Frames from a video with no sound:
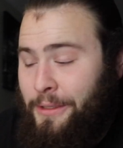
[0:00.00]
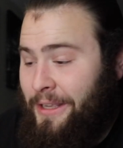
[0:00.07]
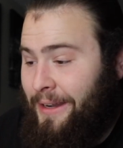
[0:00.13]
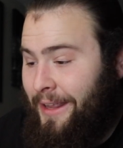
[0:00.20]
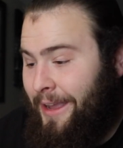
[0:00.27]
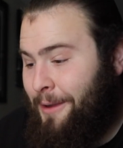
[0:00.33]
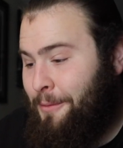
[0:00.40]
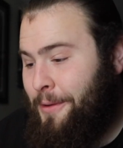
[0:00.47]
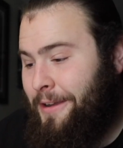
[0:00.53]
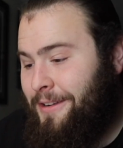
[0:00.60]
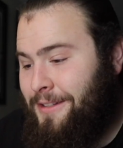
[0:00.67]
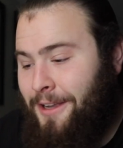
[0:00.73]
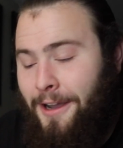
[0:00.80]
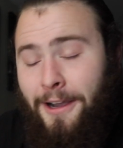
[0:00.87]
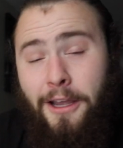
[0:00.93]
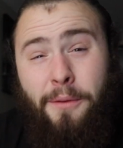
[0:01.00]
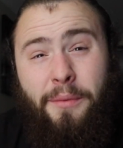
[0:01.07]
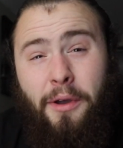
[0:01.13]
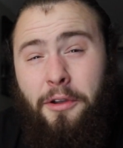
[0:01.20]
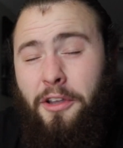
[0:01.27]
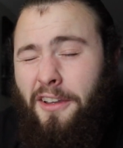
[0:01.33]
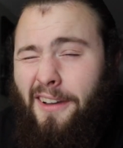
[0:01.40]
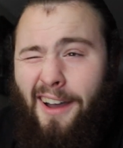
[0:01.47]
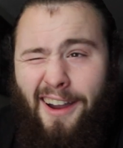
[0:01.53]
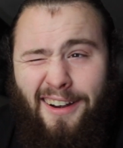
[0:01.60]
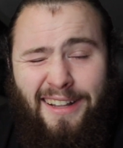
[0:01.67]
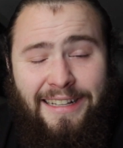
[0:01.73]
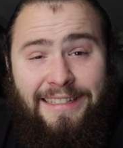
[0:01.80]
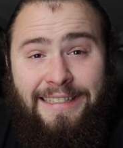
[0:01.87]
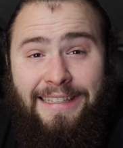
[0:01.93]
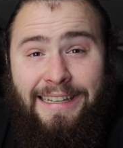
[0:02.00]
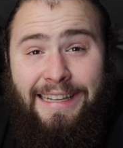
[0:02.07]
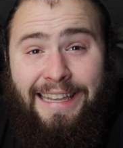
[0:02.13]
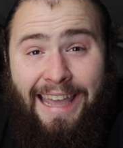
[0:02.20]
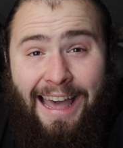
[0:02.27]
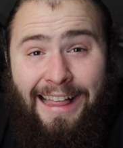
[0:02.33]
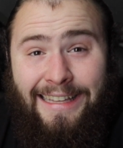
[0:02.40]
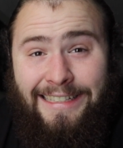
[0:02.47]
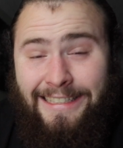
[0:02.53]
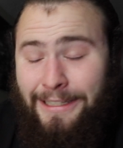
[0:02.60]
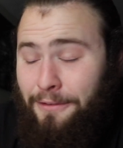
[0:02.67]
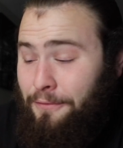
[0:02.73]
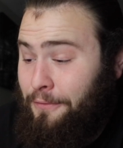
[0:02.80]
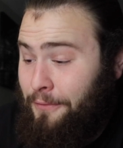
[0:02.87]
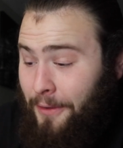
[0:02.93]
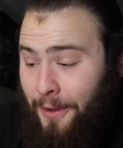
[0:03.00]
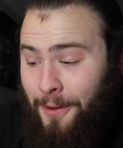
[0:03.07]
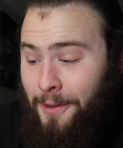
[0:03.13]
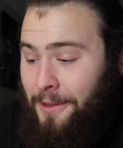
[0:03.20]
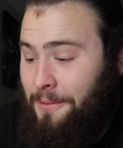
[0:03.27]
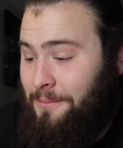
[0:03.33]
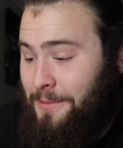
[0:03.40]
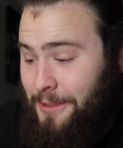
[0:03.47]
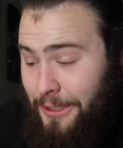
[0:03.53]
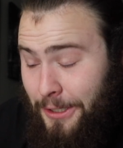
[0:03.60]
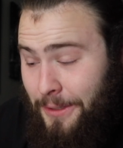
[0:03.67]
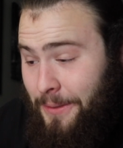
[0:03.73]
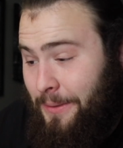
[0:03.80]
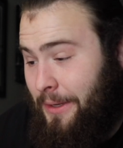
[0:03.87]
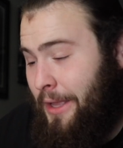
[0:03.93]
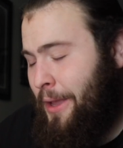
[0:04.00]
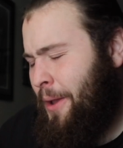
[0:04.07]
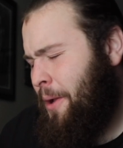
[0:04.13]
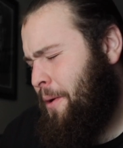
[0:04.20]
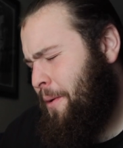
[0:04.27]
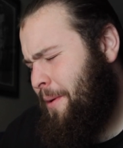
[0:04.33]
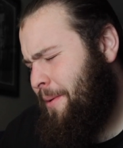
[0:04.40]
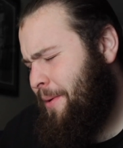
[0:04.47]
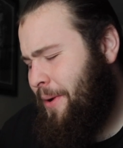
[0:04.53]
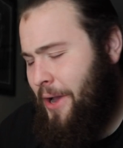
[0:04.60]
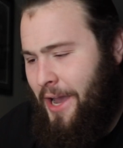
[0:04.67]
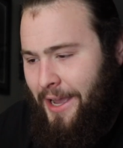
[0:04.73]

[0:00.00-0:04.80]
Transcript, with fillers: Today we are talking about Guardians of the Galaxy Volume two. Woo!